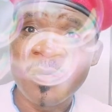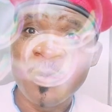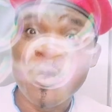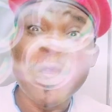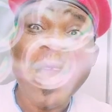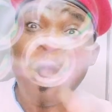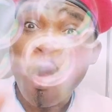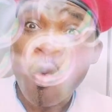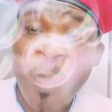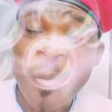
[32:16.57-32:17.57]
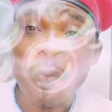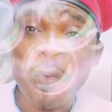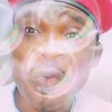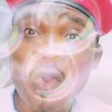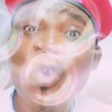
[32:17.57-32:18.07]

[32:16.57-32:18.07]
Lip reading: We are all one people.